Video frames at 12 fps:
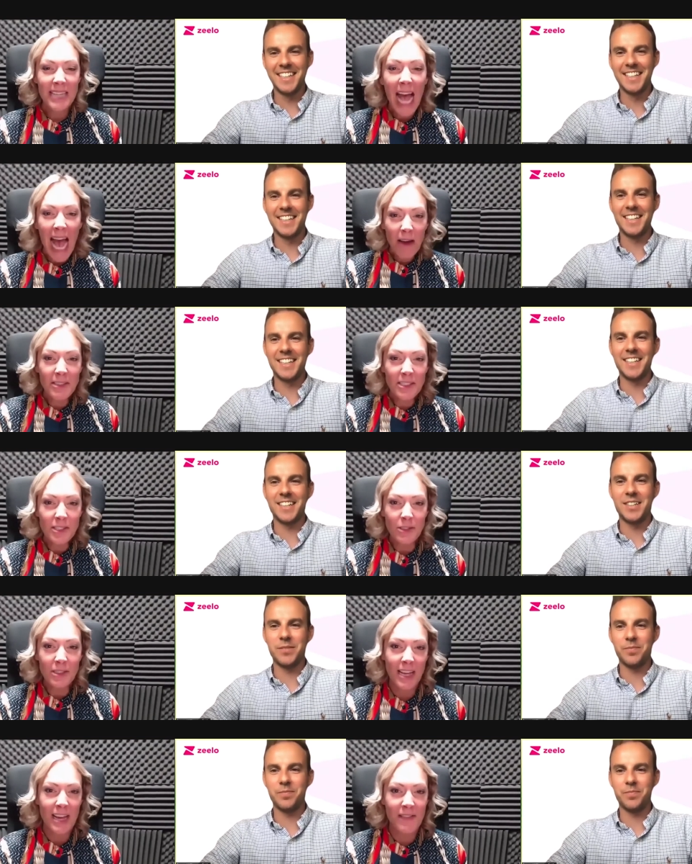Speaker 1: so, how does
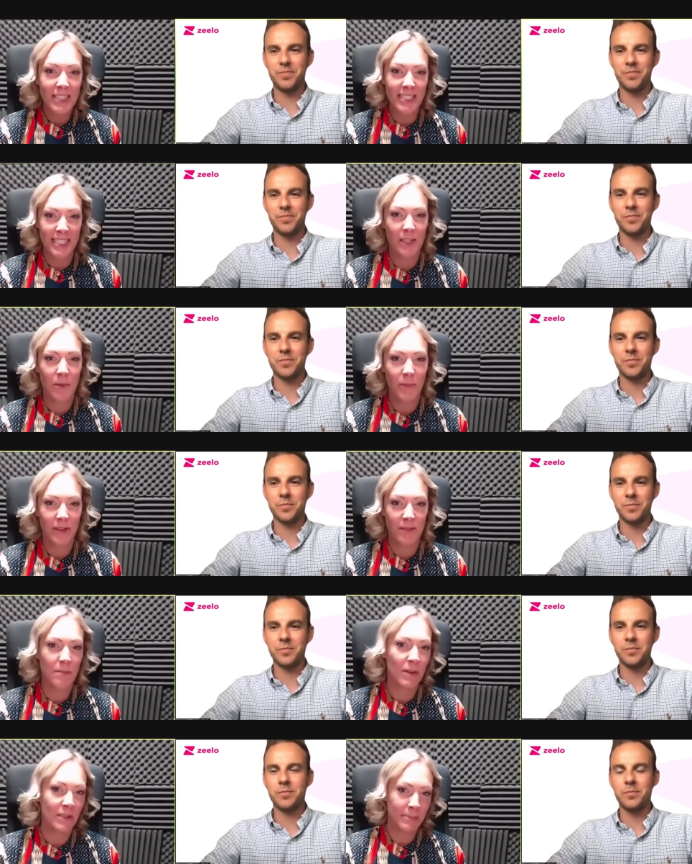your service deal
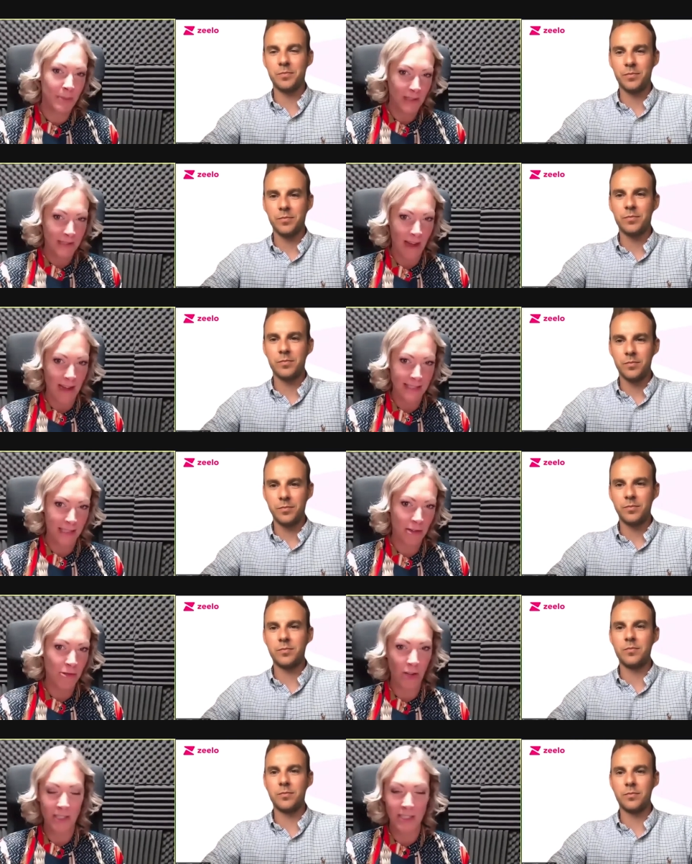with multiple sites
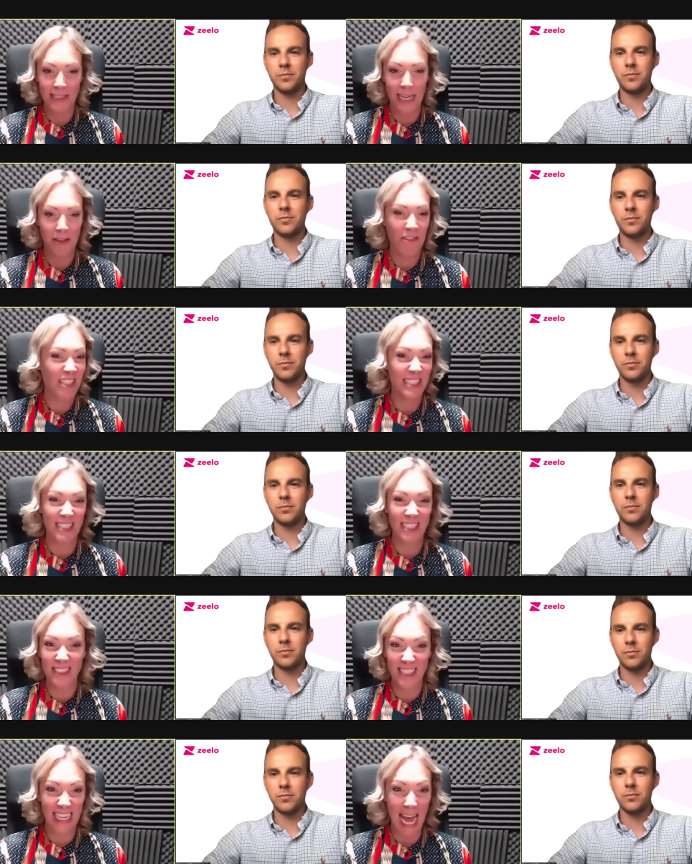across, say, for
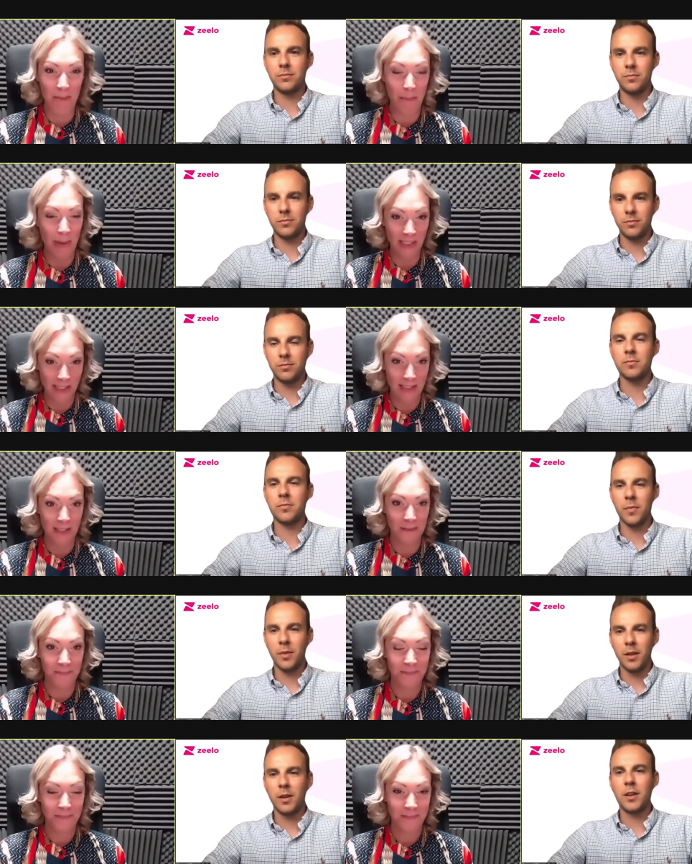instance, a campus?
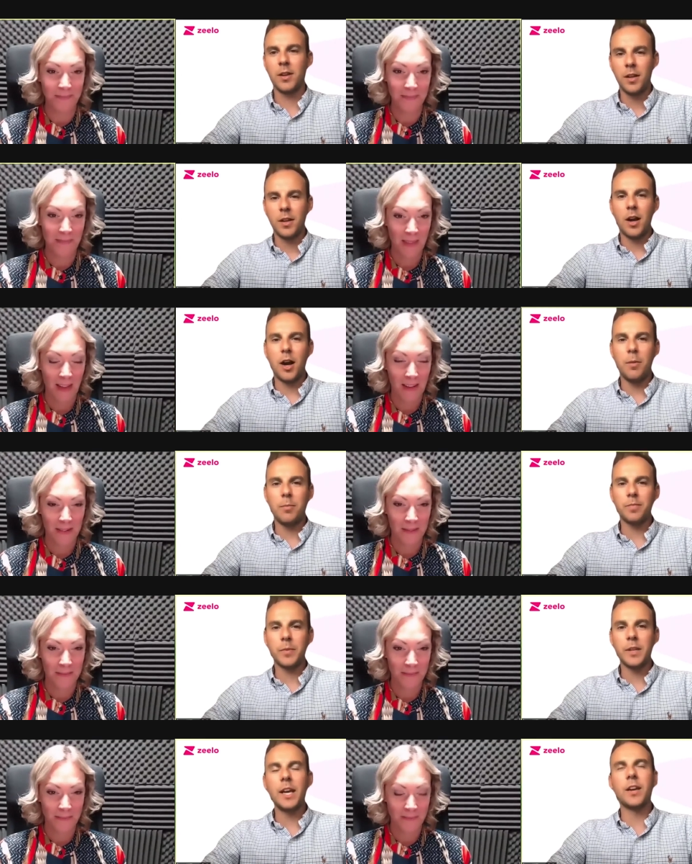
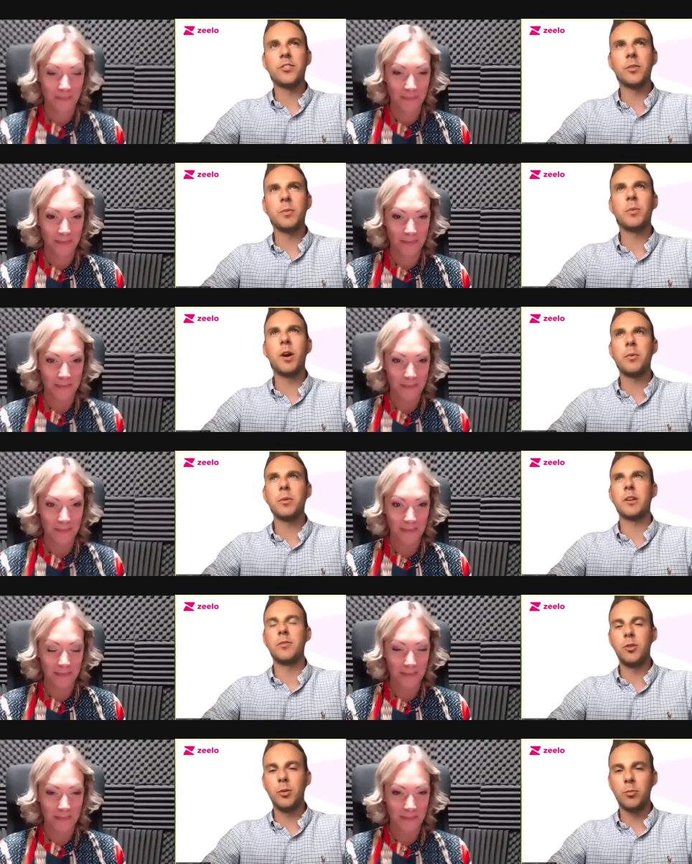
Speaker 2: Um, yeah, so we work
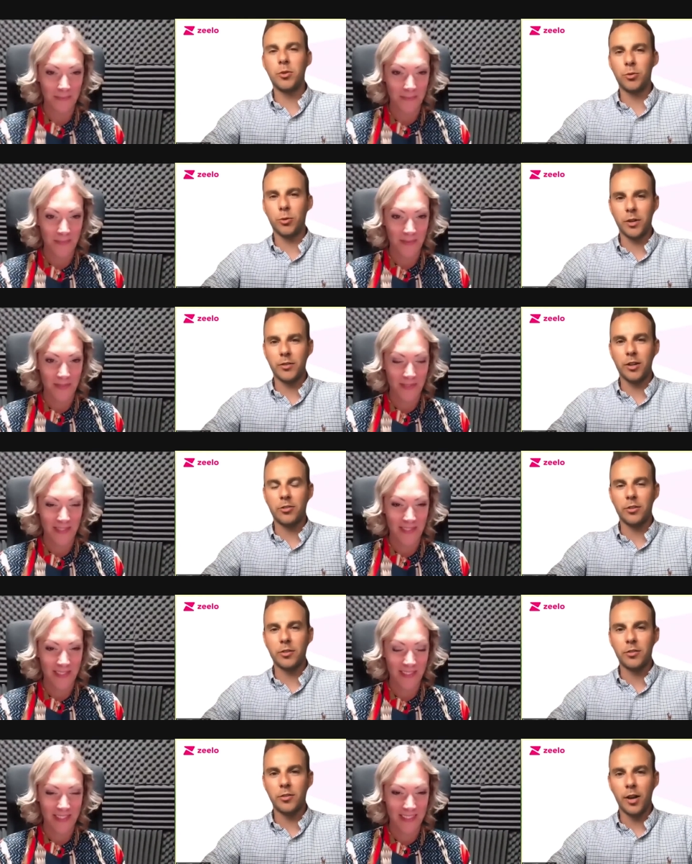with kind of numerous
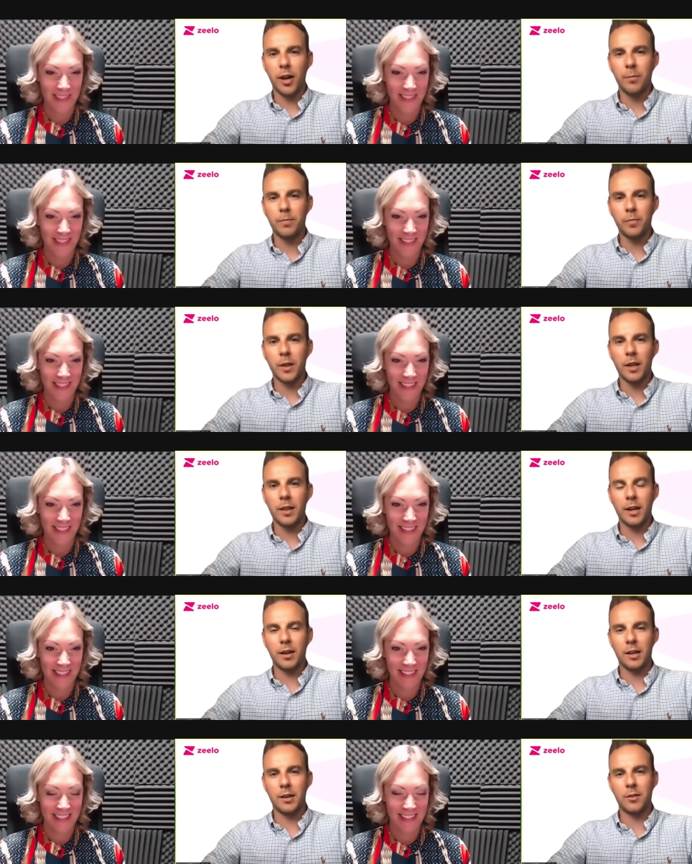organisations um,
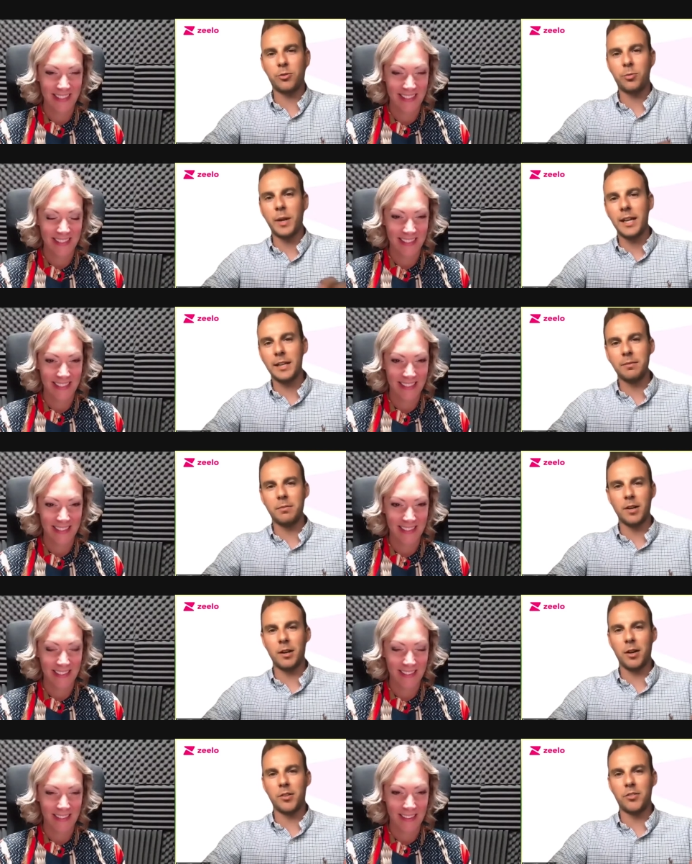that are kind of split
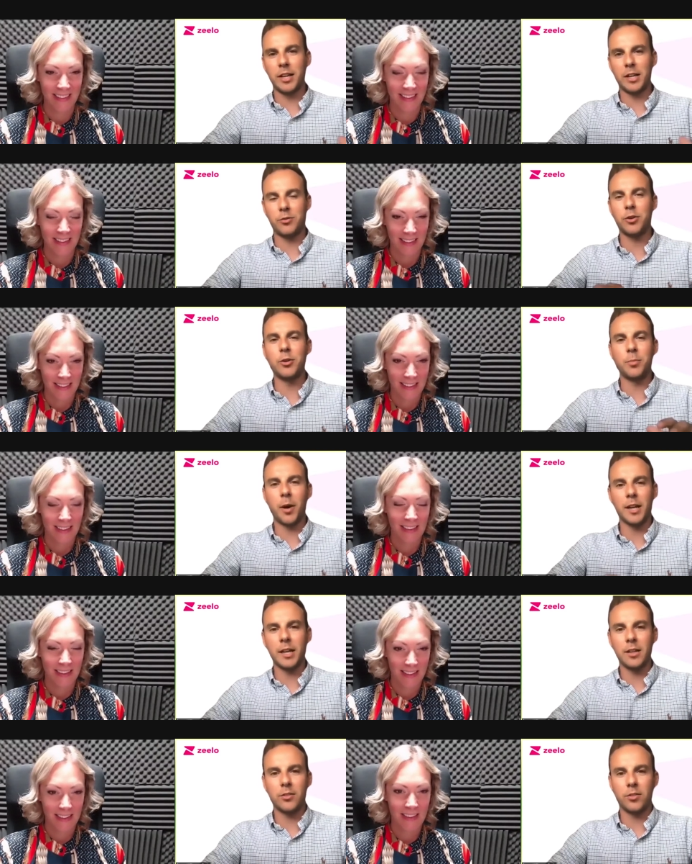in, I'd say, kind of two
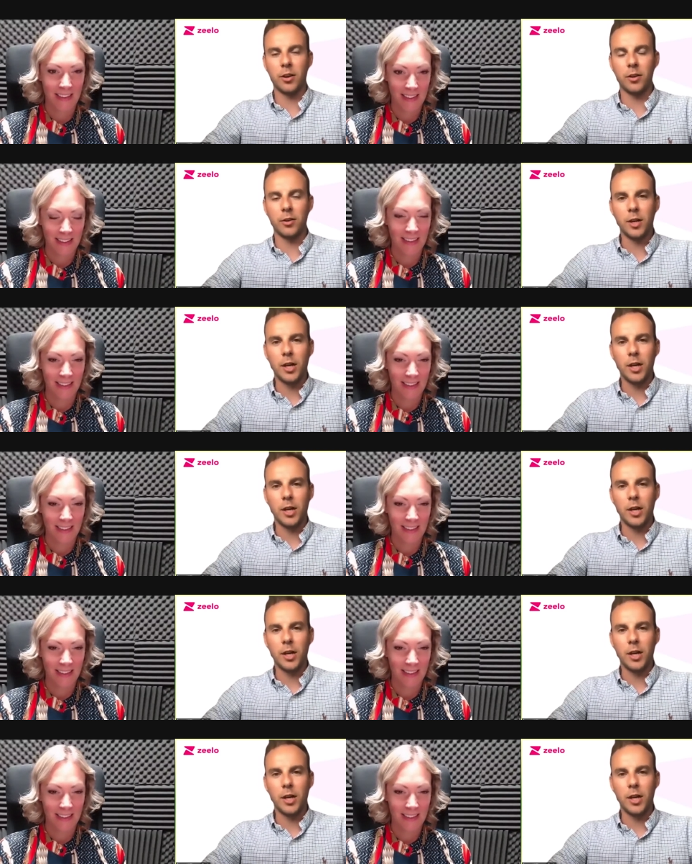buckets. So